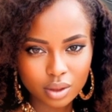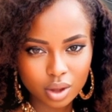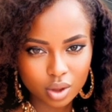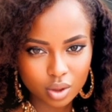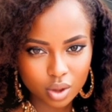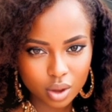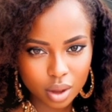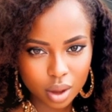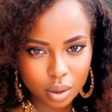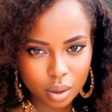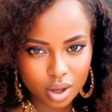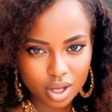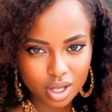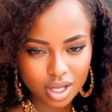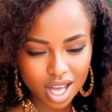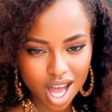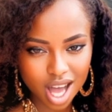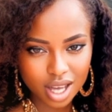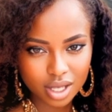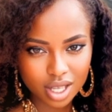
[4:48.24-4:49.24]
Remember to
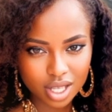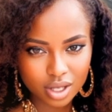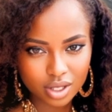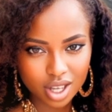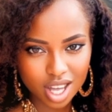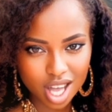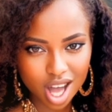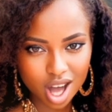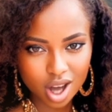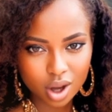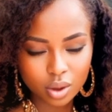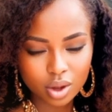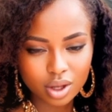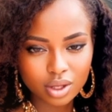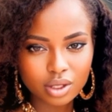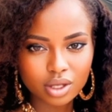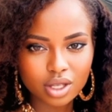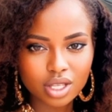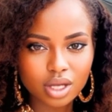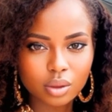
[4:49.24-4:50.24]
like this video,
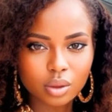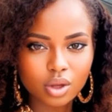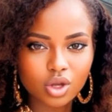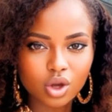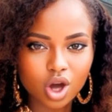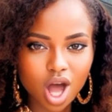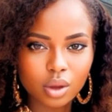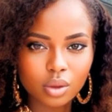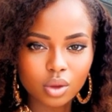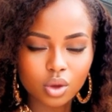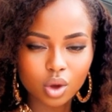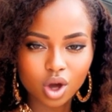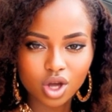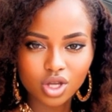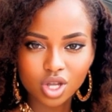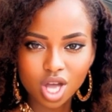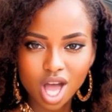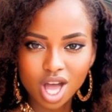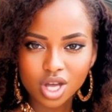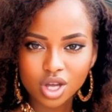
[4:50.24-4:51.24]
subscribe to our
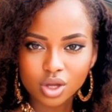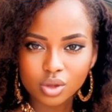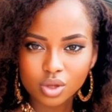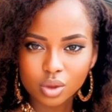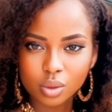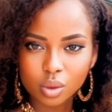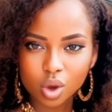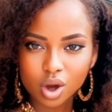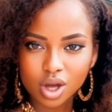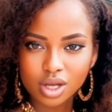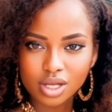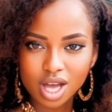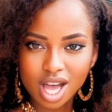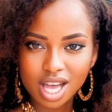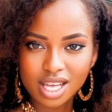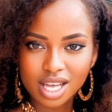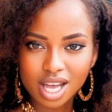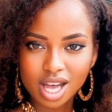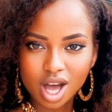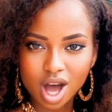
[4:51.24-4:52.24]
channel for more
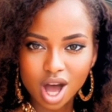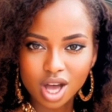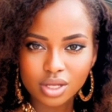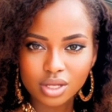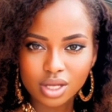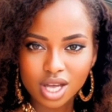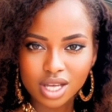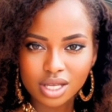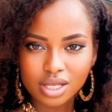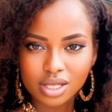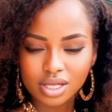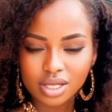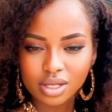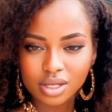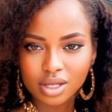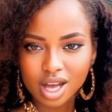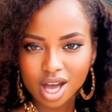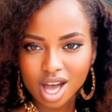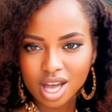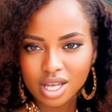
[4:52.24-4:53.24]
enlightening content,
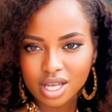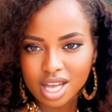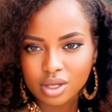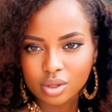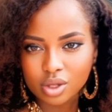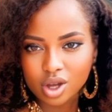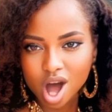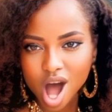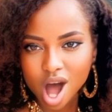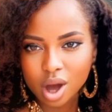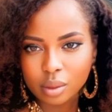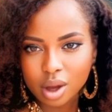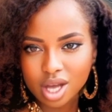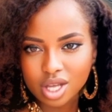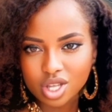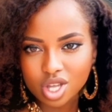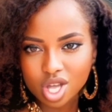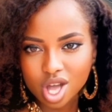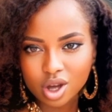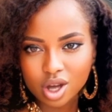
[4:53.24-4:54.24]
and leave a
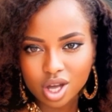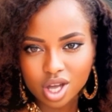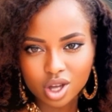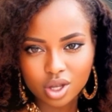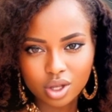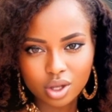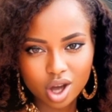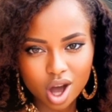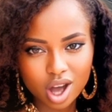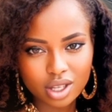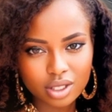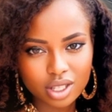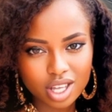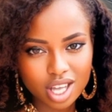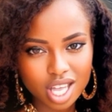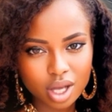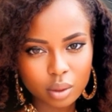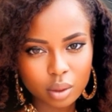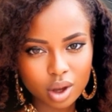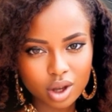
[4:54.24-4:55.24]
comment sharing your thoughts and
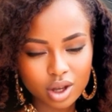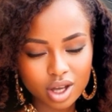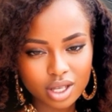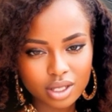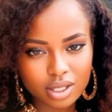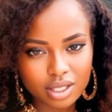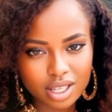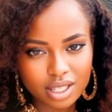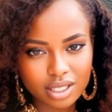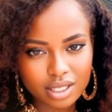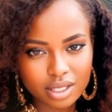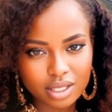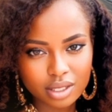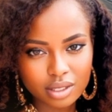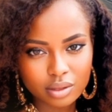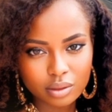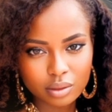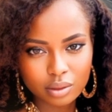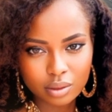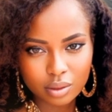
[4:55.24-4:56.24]
experiences.
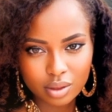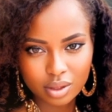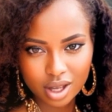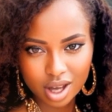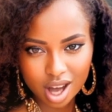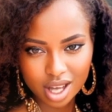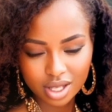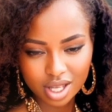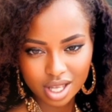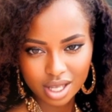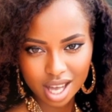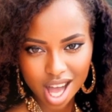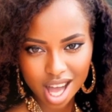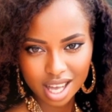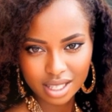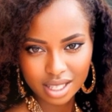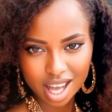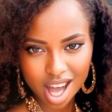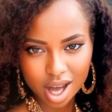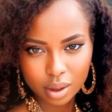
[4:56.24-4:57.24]
Until
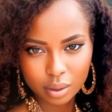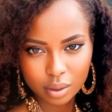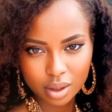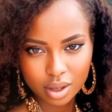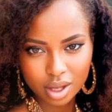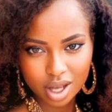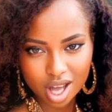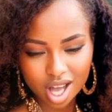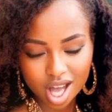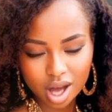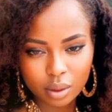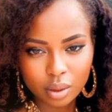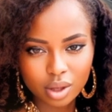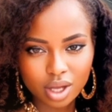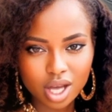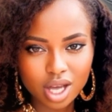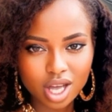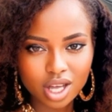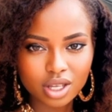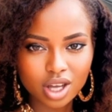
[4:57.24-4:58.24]
next time, Keep
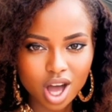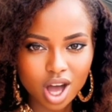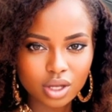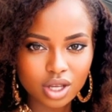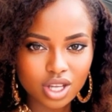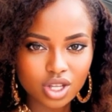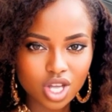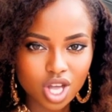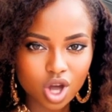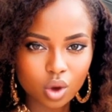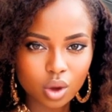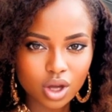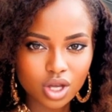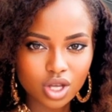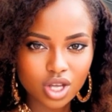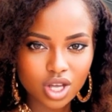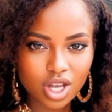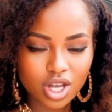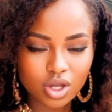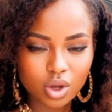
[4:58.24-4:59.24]
seeking knowledge and
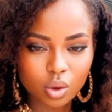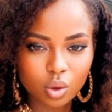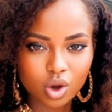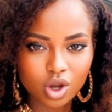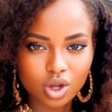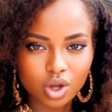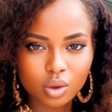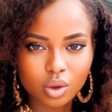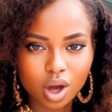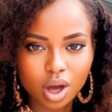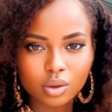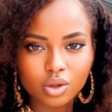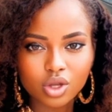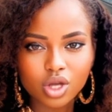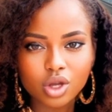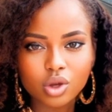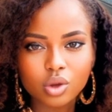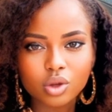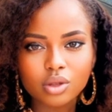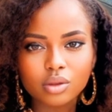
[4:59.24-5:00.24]
questioning the world around
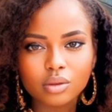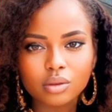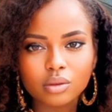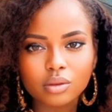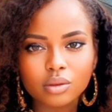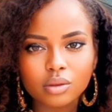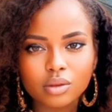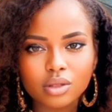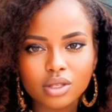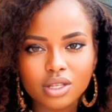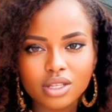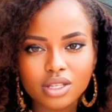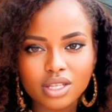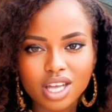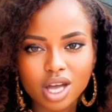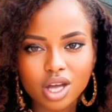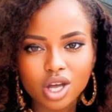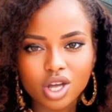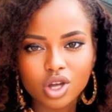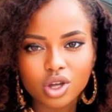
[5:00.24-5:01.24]
you.
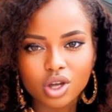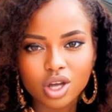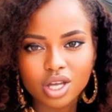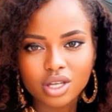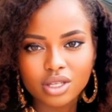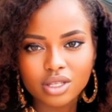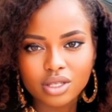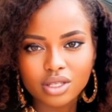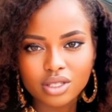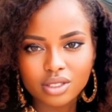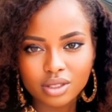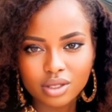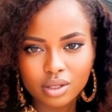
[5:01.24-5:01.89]
Stay curious.